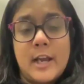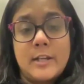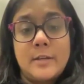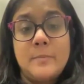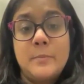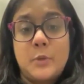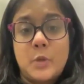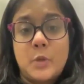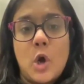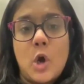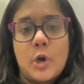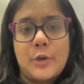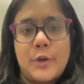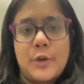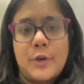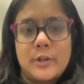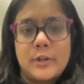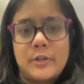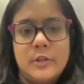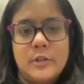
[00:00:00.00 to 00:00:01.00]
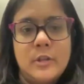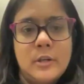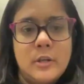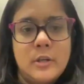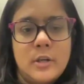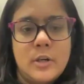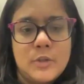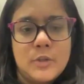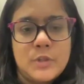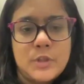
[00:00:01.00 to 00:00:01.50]
item doc rather,
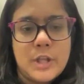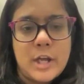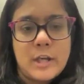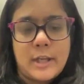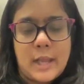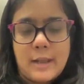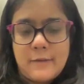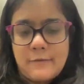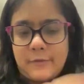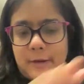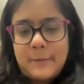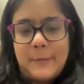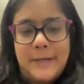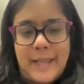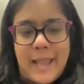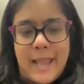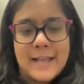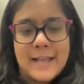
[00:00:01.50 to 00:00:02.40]
uh, so that everybody